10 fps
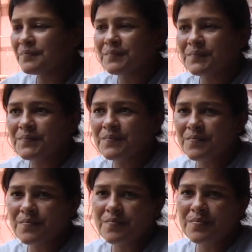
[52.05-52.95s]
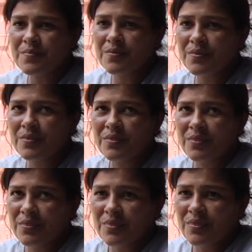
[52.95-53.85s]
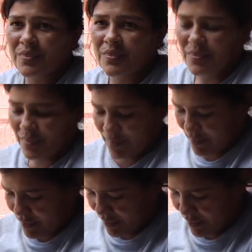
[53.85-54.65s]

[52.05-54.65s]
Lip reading: [no speech]